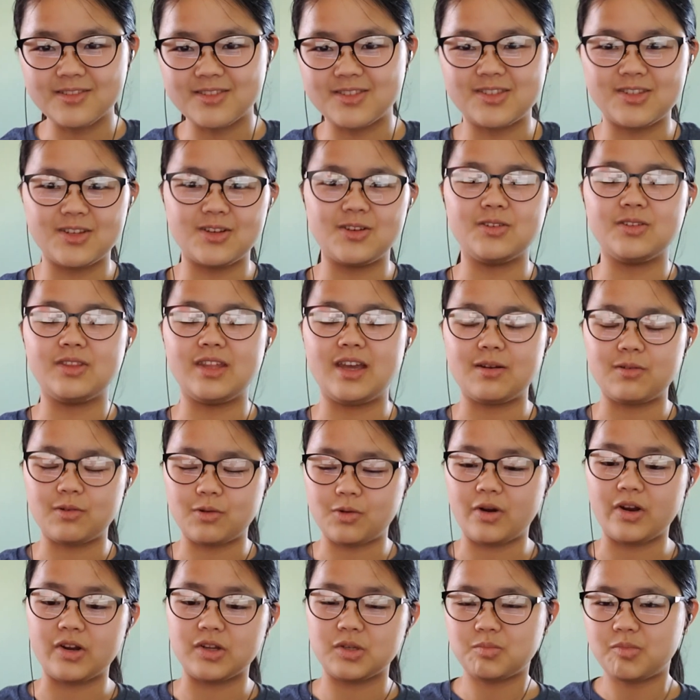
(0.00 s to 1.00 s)
so that
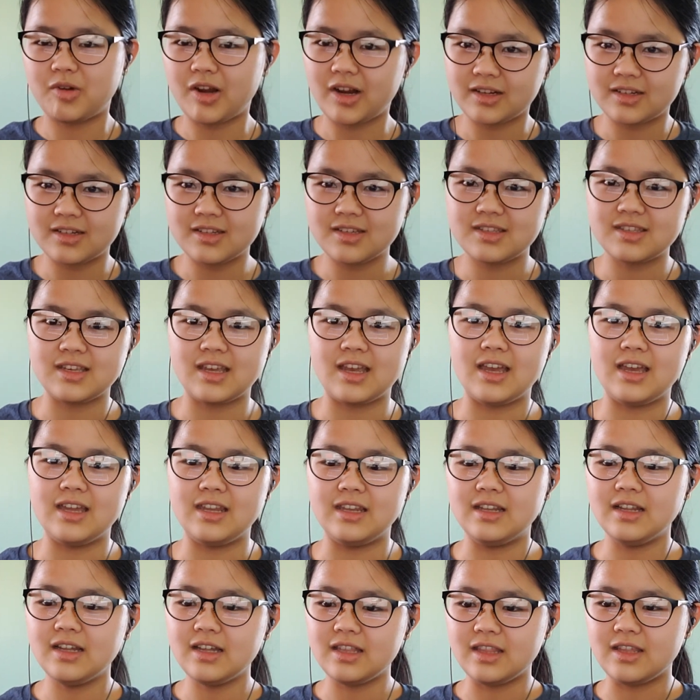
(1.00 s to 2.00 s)
requires practice,
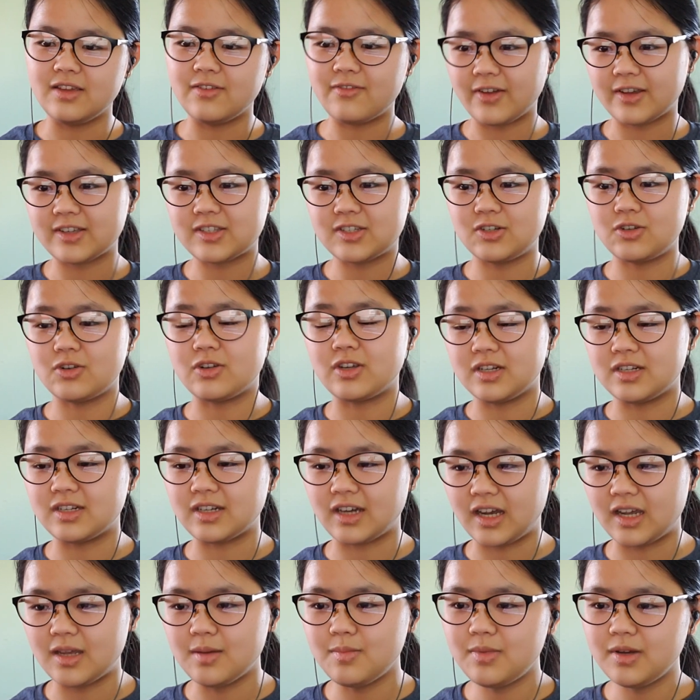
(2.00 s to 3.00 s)
and the faster you can
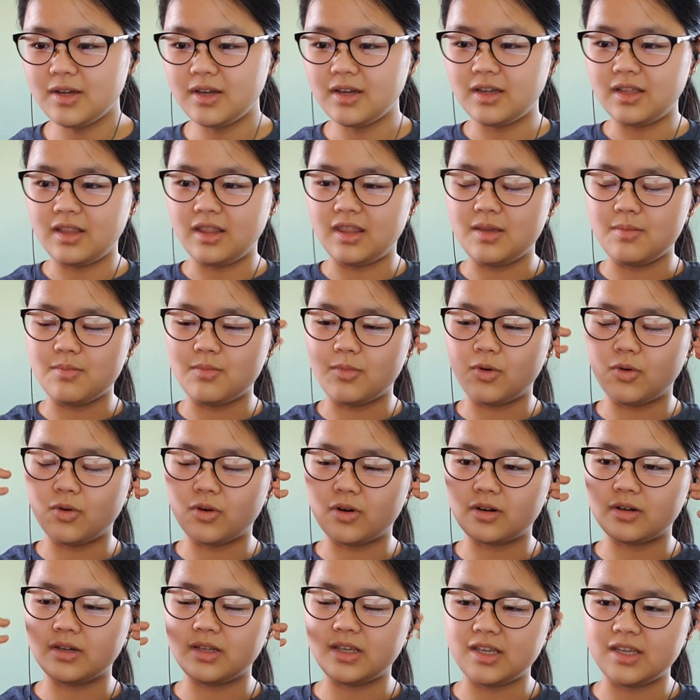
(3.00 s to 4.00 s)
type, the
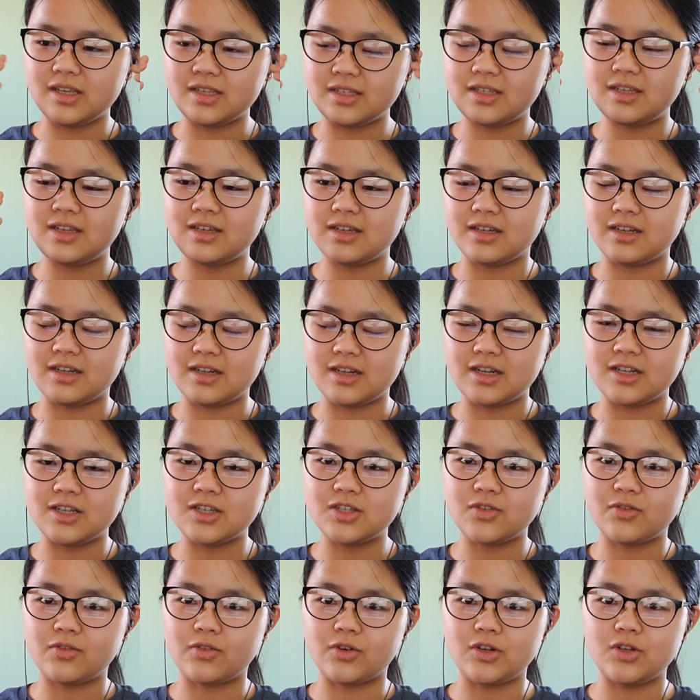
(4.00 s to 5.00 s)
more easy it
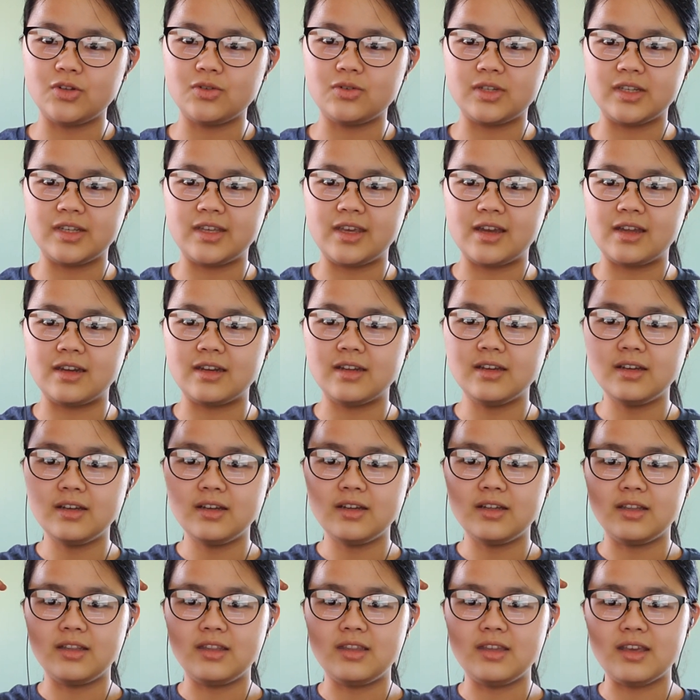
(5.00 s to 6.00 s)
is for you to get
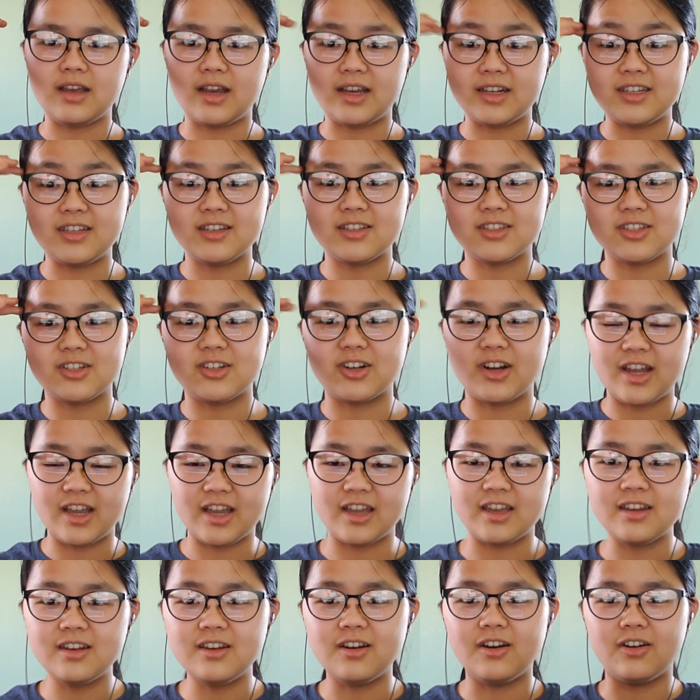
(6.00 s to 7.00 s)
the ideas in your
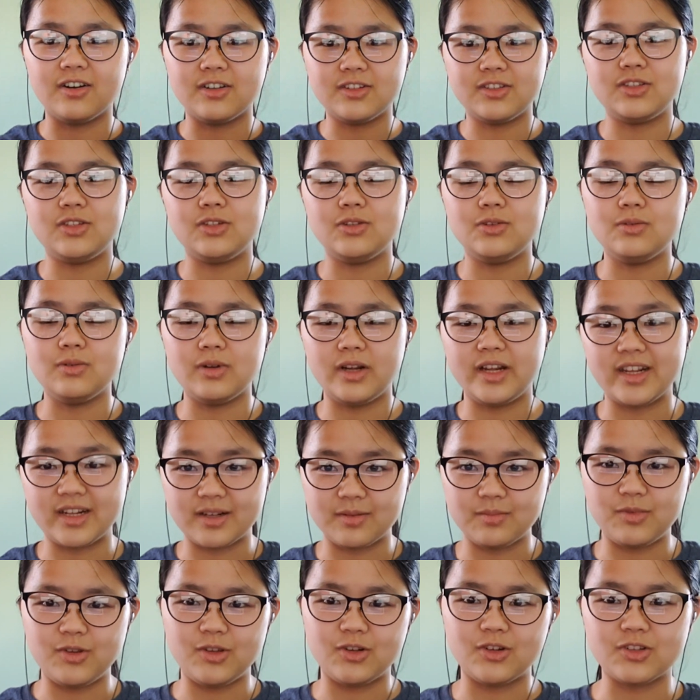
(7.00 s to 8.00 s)
head onto a
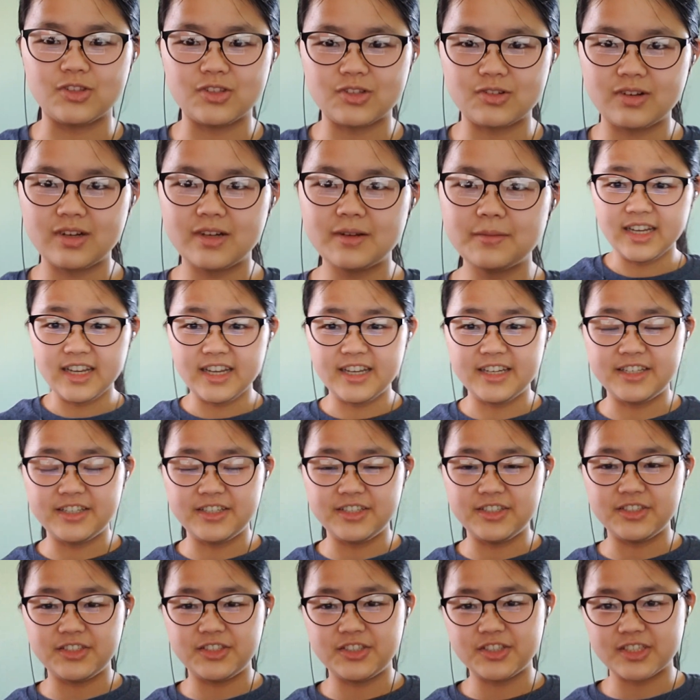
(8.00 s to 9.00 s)
computer screen.
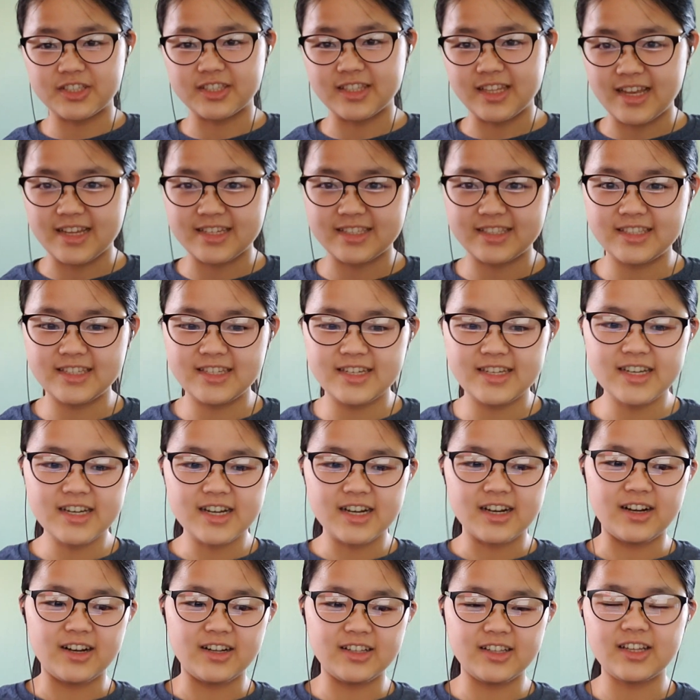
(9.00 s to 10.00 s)
And just lastly,
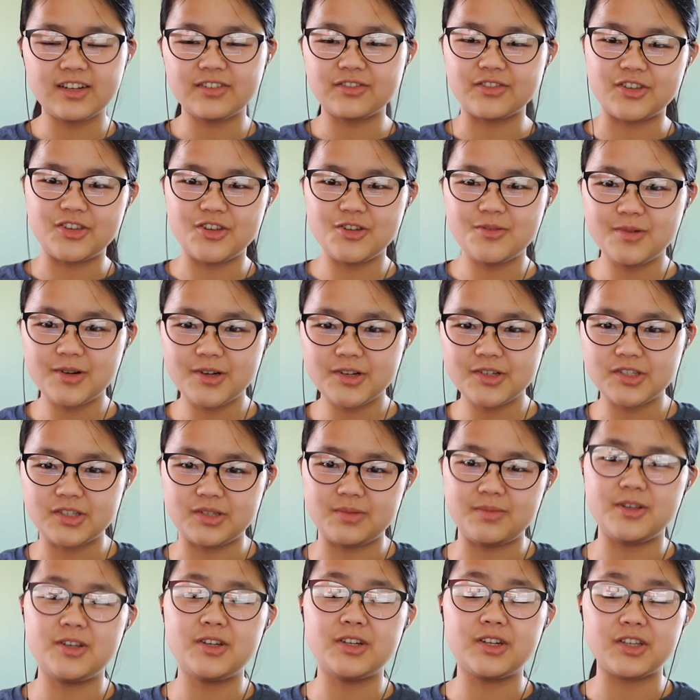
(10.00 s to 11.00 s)
a lot of cubers, to
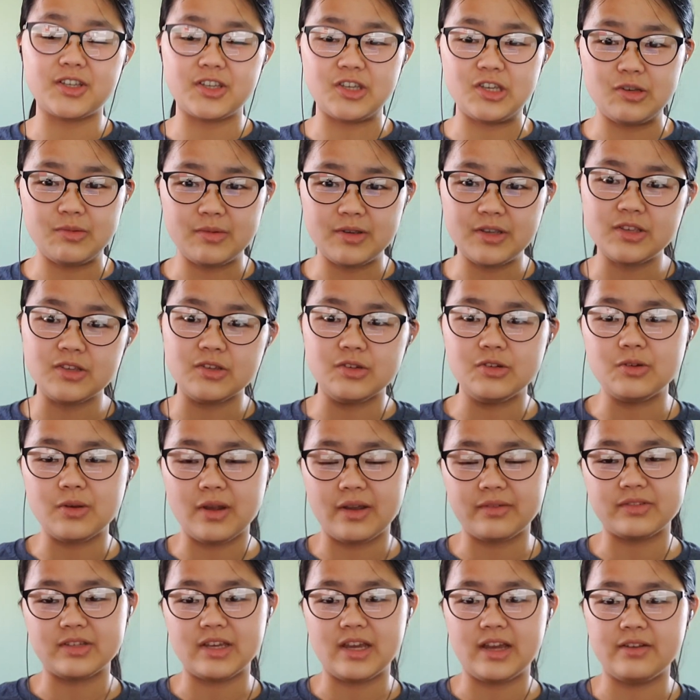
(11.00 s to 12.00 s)
be good at cubing, you do
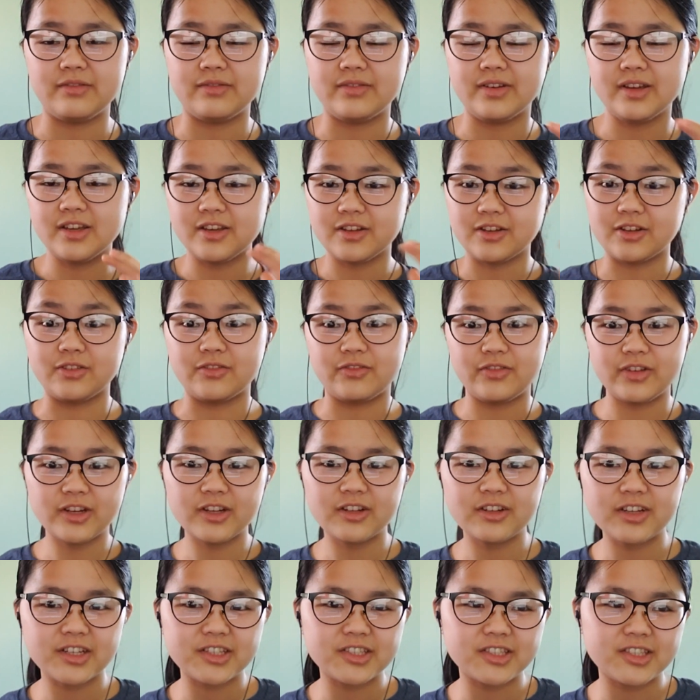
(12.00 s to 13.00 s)
have to have good finger
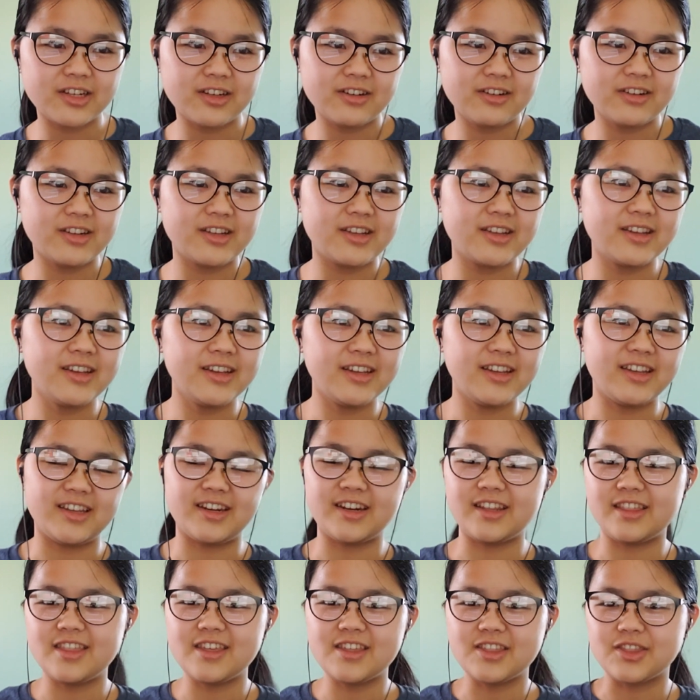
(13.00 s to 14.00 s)
dexterity, and I
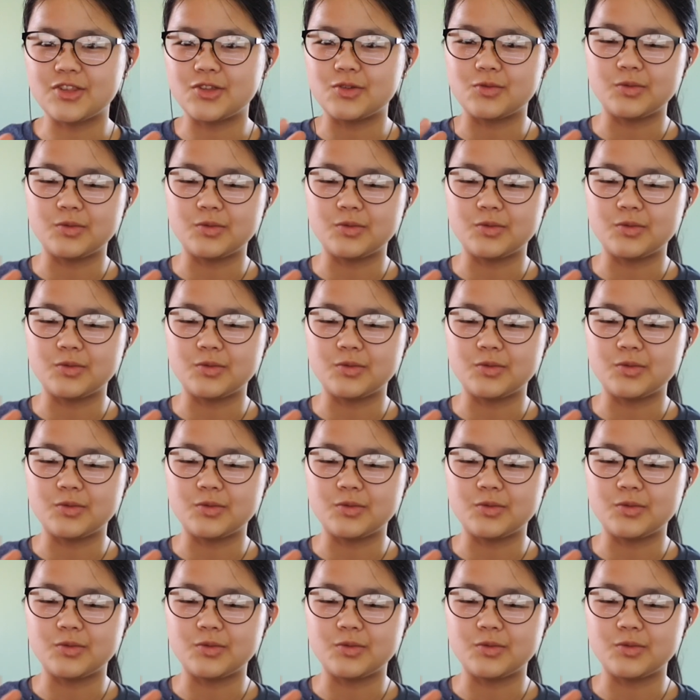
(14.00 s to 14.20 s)
think this